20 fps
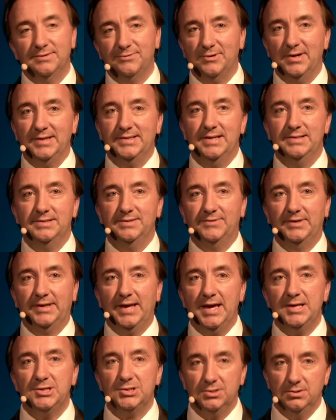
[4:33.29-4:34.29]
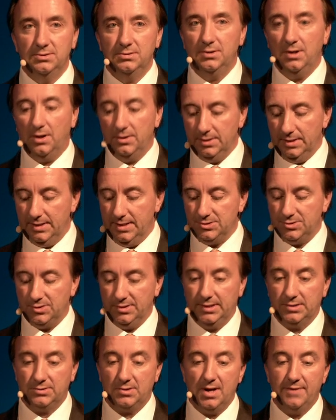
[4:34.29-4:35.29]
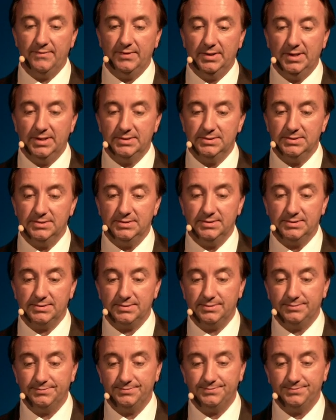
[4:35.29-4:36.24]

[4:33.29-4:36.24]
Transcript: for identification on electronic driving licenses.